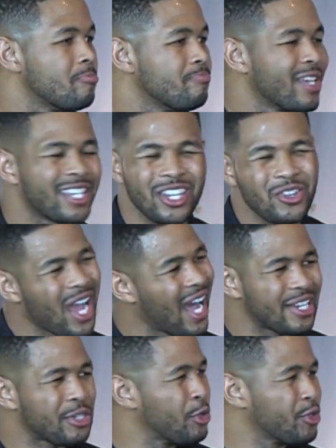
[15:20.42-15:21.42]
They said, you got
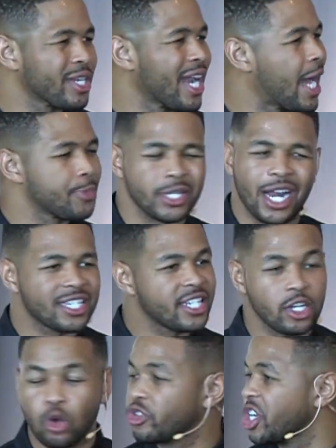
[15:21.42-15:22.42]
to choose an option. I
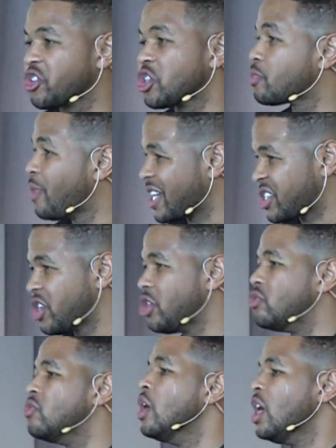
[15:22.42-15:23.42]
said, no disrespect to
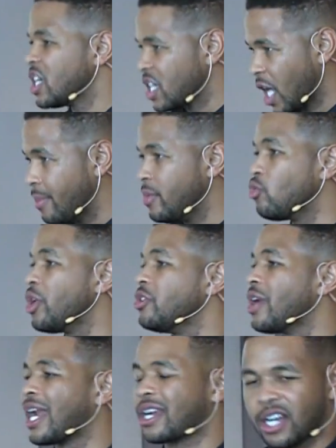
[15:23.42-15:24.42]
you. Cut me where you
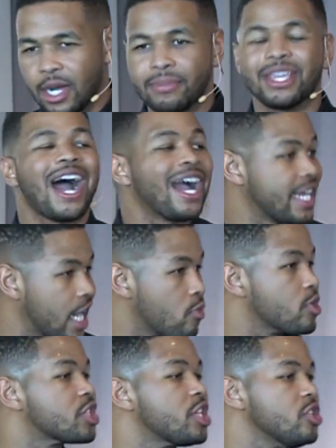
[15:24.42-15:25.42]
got to cut me. I
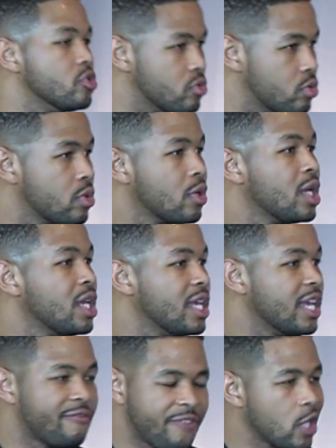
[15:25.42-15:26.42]
guarantee you,
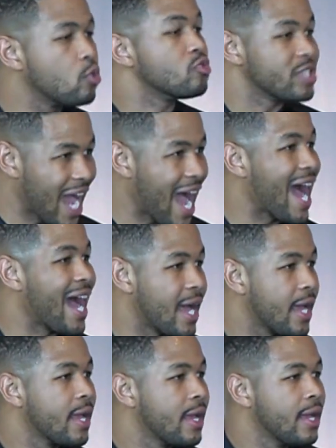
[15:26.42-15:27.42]
if I don't die,
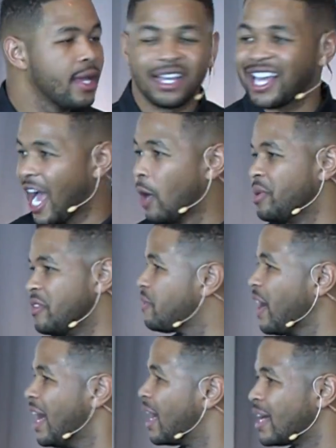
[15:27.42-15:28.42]
I'll be
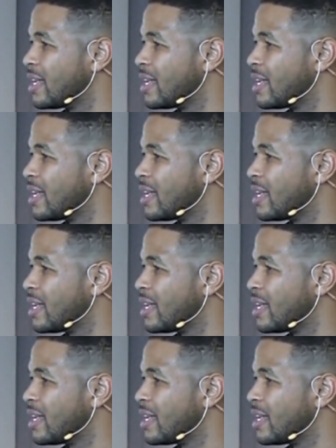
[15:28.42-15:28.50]
fine.